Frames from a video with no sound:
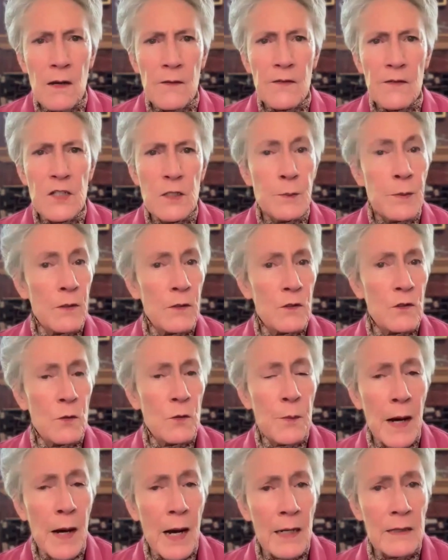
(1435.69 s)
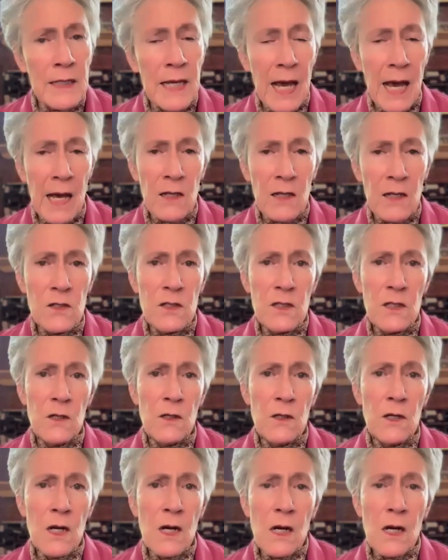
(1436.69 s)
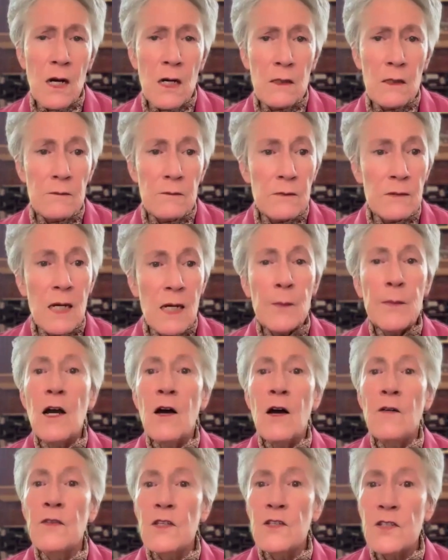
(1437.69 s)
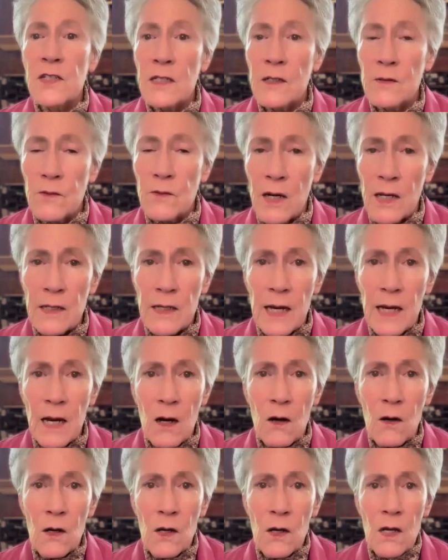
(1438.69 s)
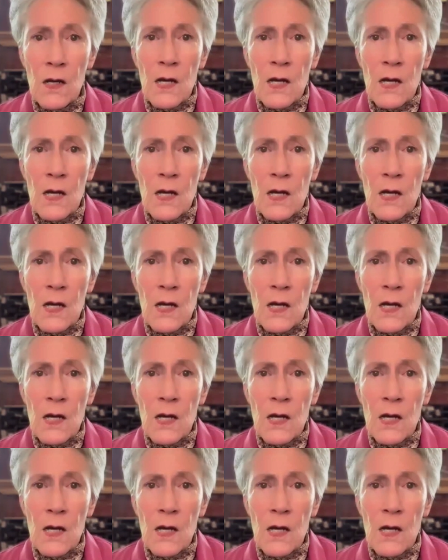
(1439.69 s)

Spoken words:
the spiritual podcasts that are coming on the scene right now